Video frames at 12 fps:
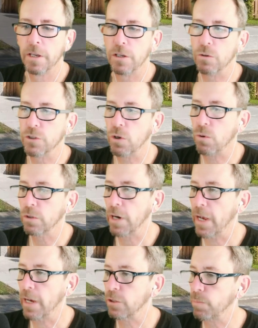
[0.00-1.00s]
an older
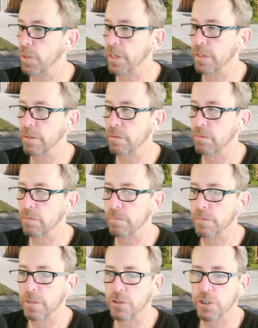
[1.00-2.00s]
house, but it's
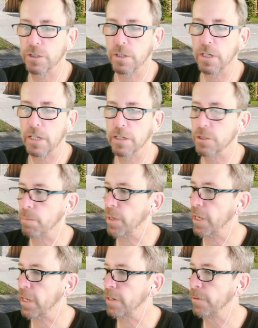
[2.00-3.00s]
just neat as a
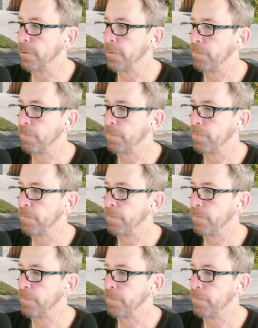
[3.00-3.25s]
pin.